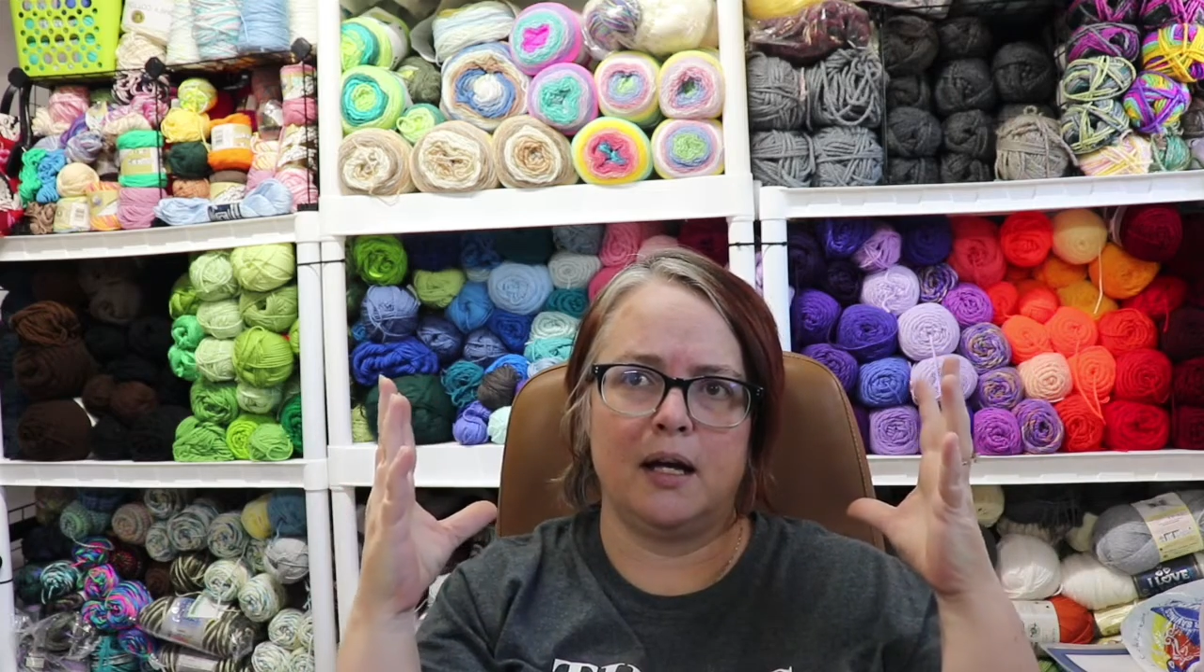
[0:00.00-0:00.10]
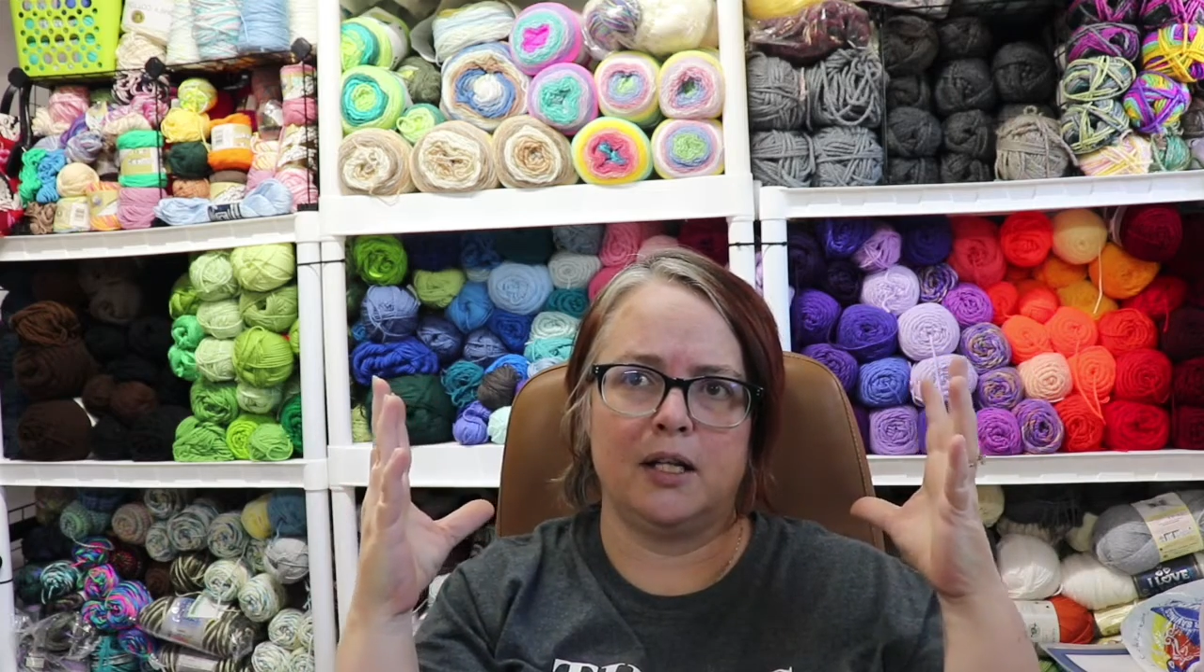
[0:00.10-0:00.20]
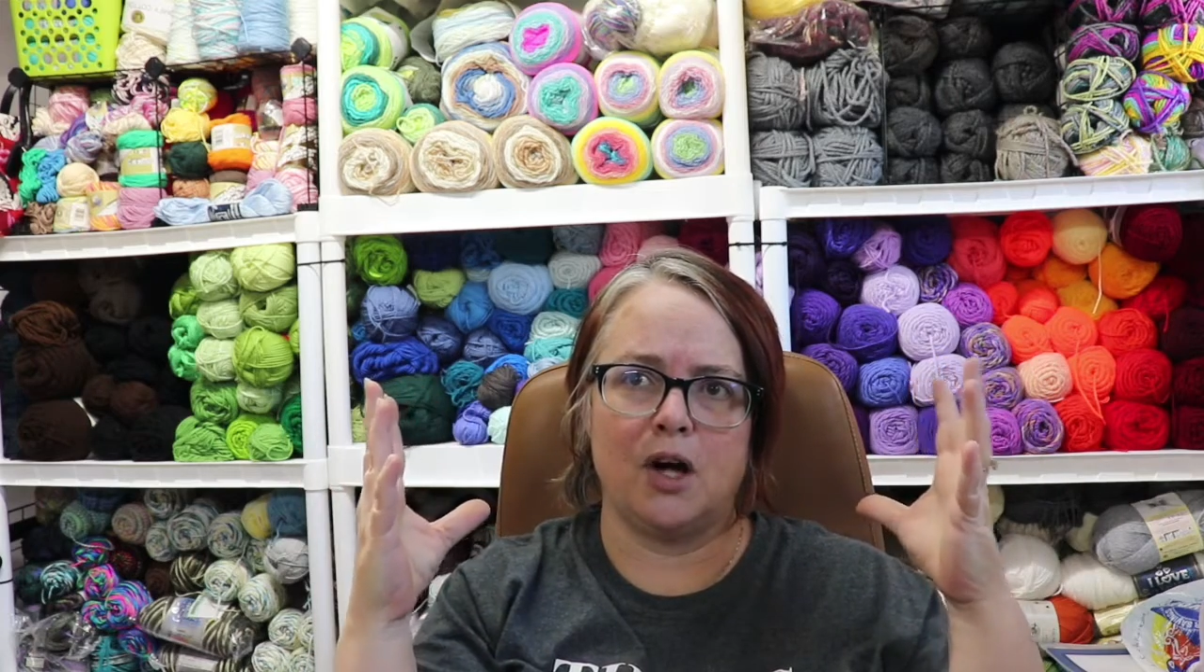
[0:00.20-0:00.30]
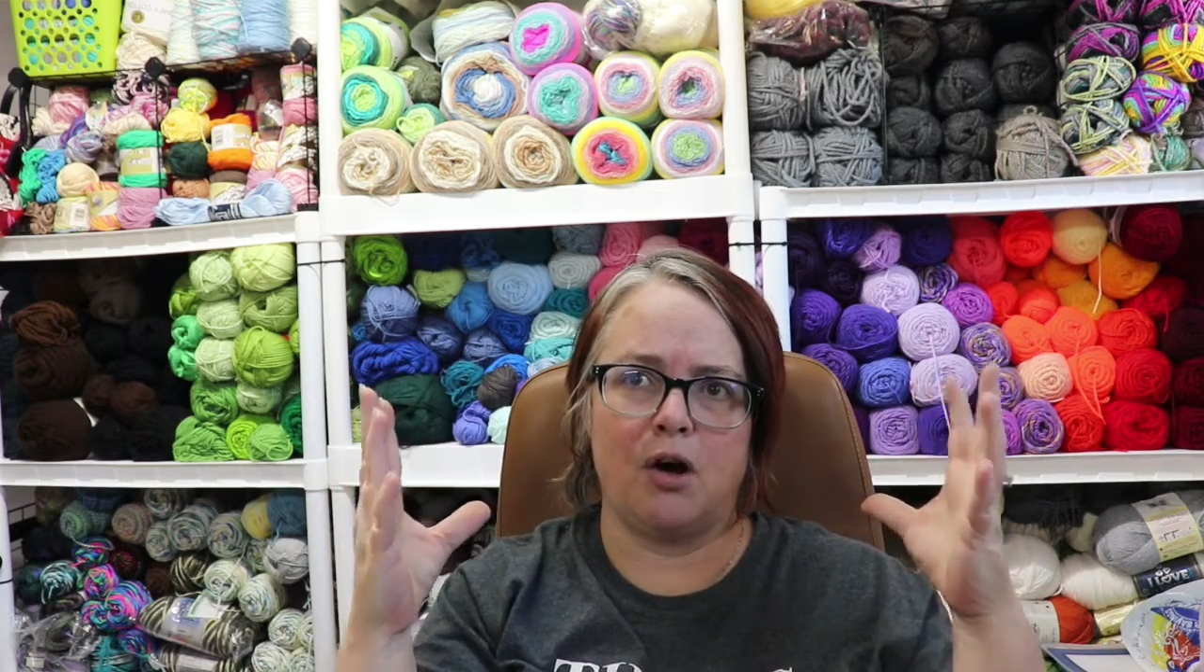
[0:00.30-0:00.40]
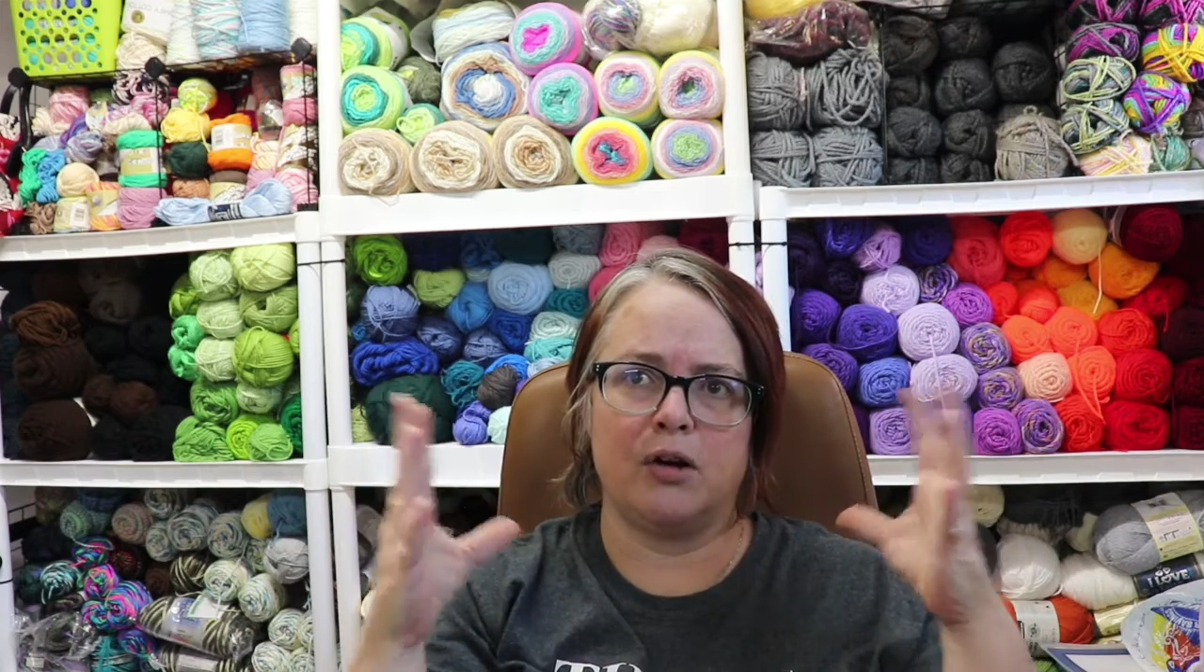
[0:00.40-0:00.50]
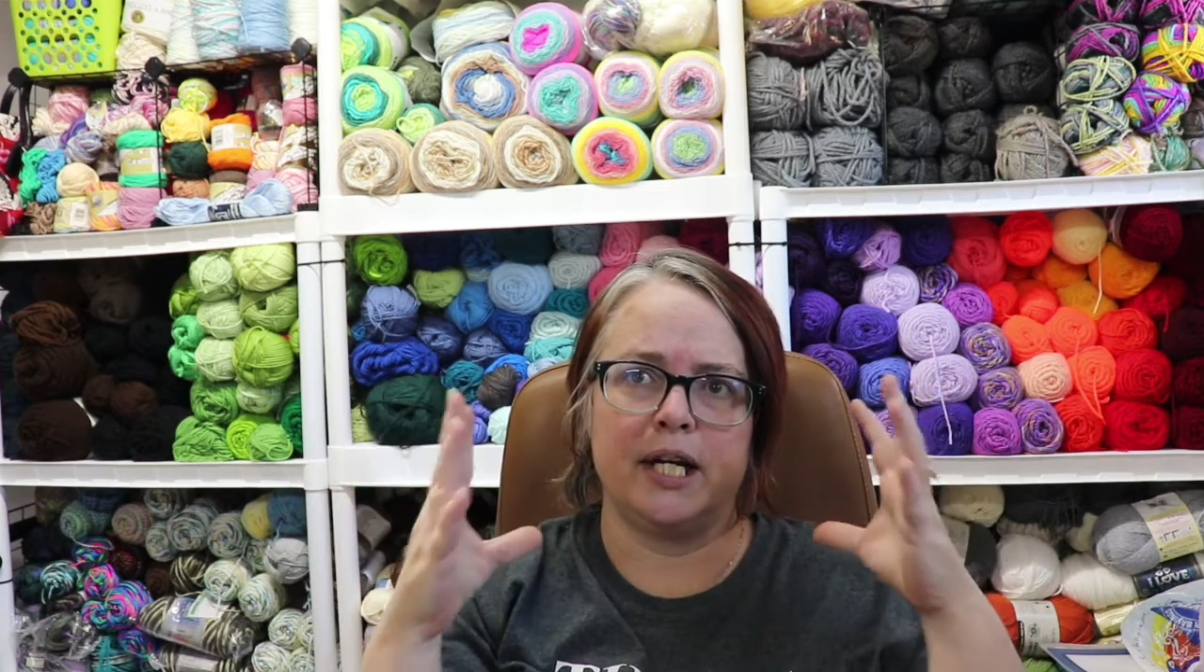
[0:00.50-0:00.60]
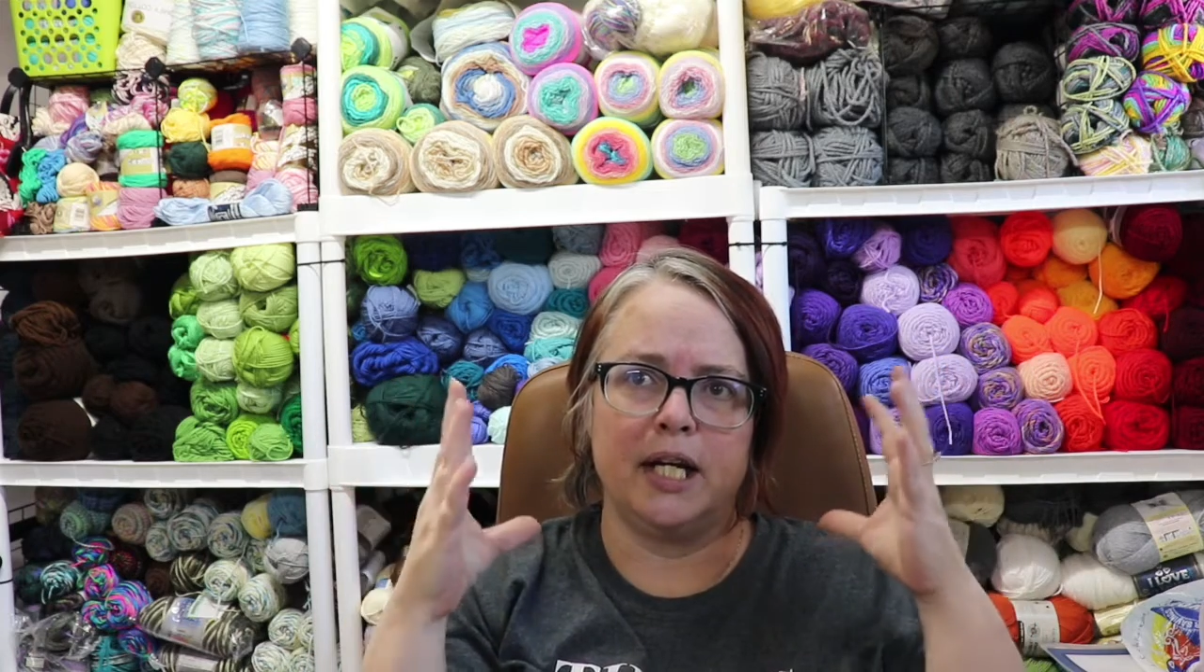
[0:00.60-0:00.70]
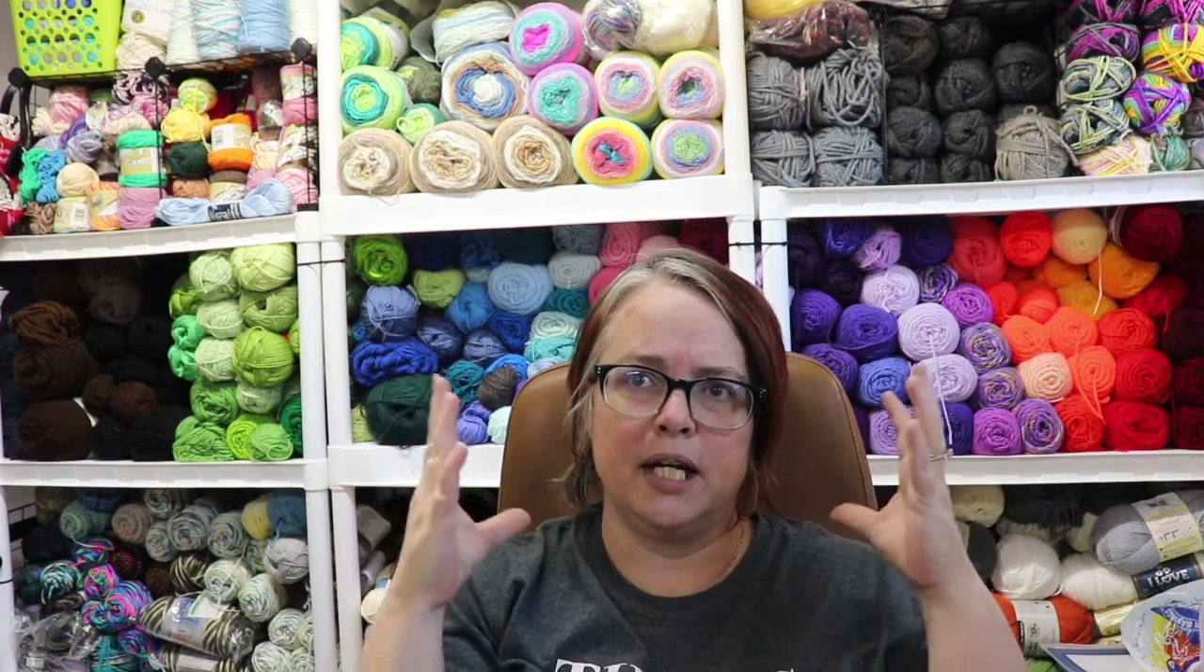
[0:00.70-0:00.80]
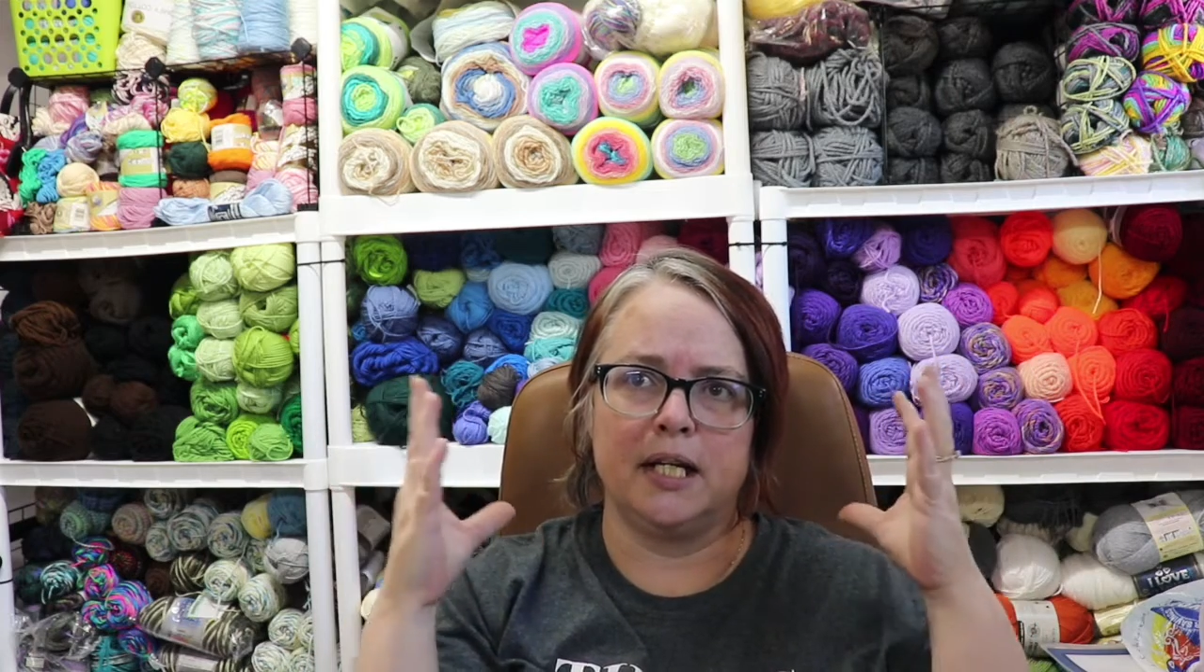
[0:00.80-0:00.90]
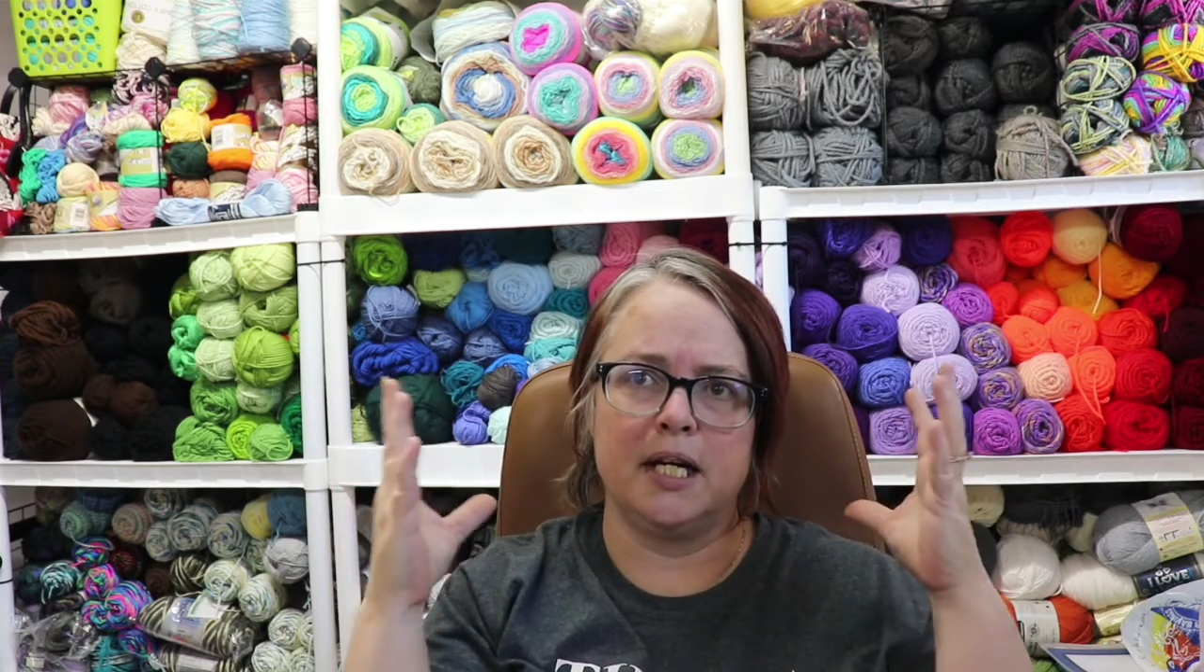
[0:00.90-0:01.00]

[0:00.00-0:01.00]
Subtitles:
yarny,